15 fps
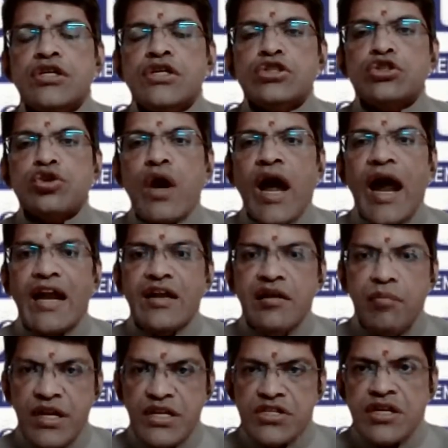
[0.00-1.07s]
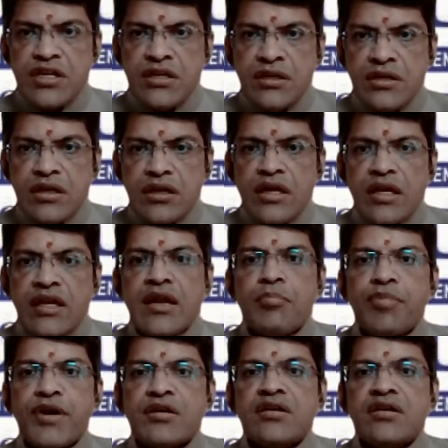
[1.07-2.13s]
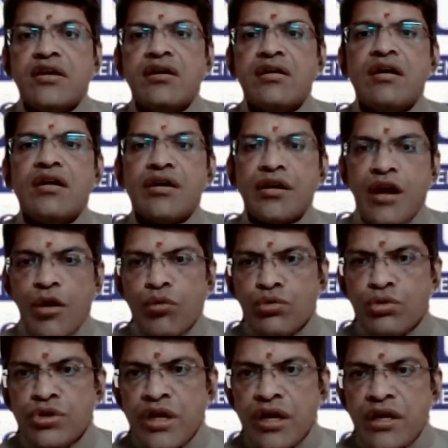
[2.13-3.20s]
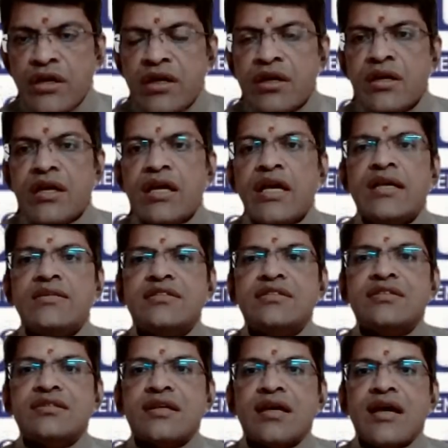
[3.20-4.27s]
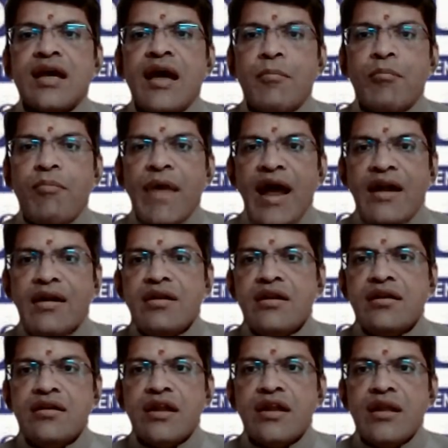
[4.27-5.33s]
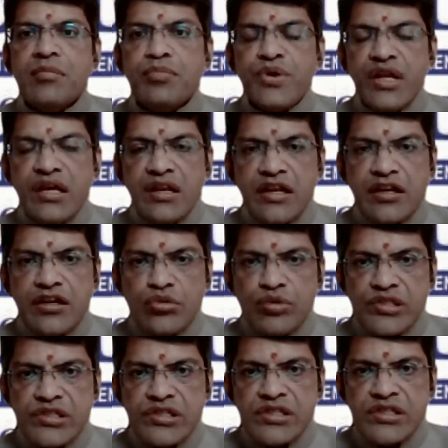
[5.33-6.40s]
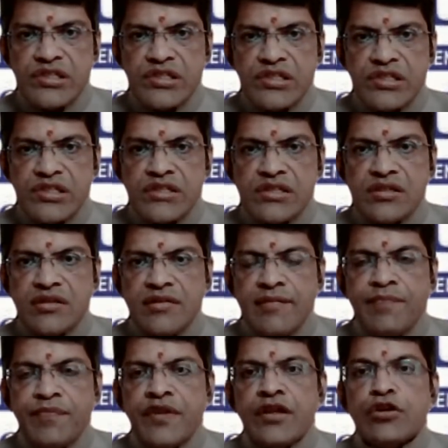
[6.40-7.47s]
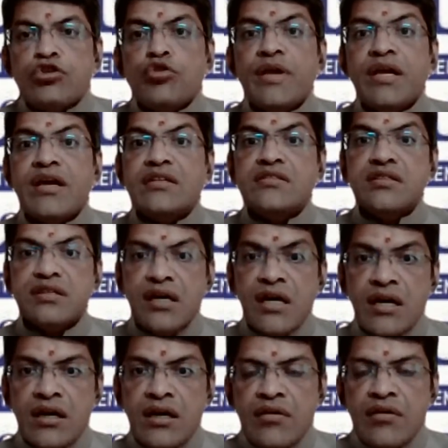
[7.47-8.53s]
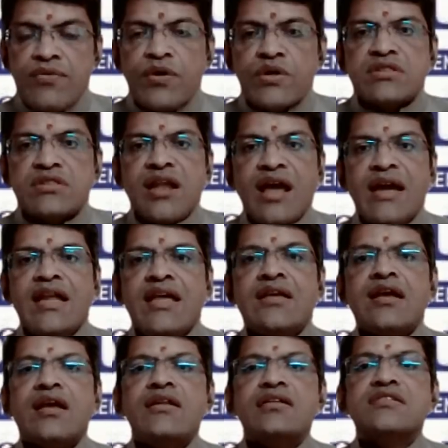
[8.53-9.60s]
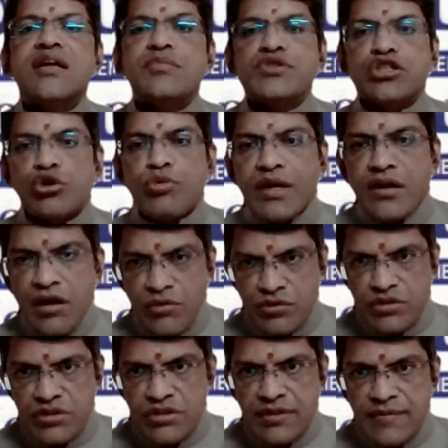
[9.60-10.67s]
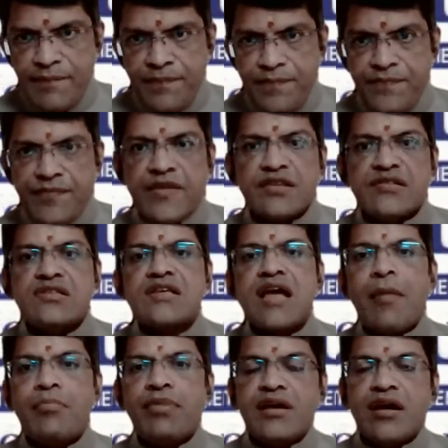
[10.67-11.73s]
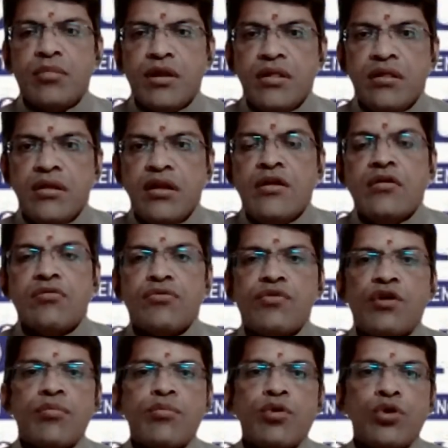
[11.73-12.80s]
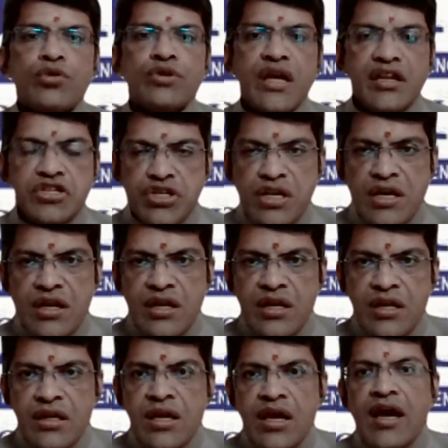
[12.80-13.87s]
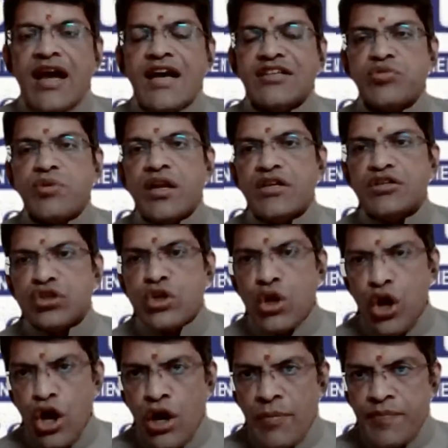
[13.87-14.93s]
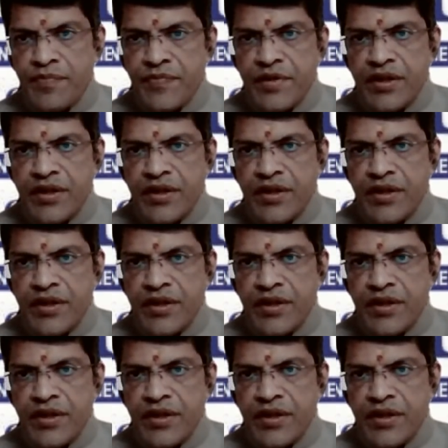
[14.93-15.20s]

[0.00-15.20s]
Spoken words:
So admission in a particular round is a mandatory prerequisite to be considered for sliding in subsequent rounds. This is applicable for both engineering as well as law.